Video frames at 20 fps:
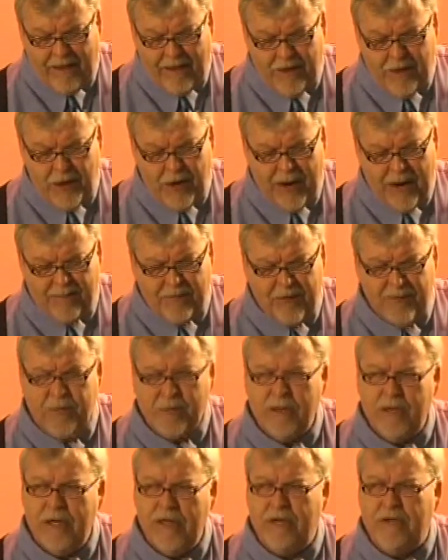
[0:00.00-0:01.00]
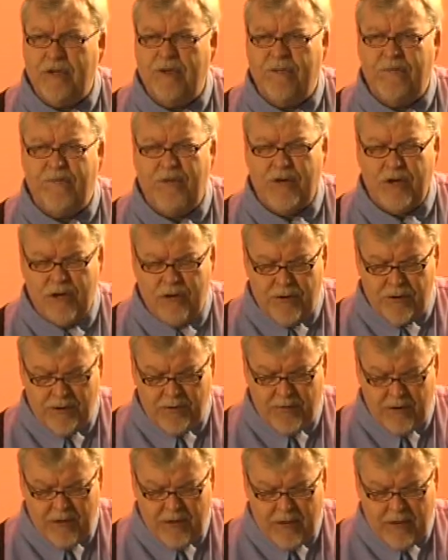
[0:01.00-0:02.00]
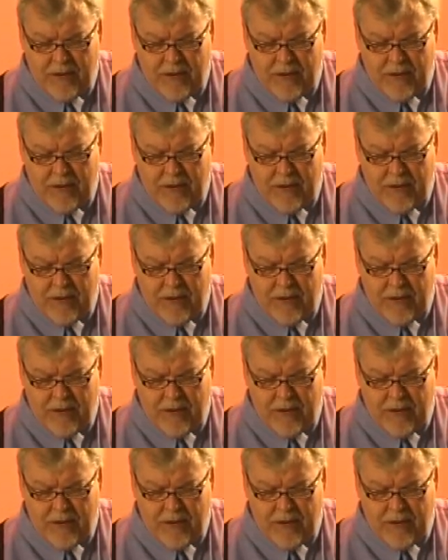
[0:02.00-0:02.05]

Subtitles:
You have the ability to view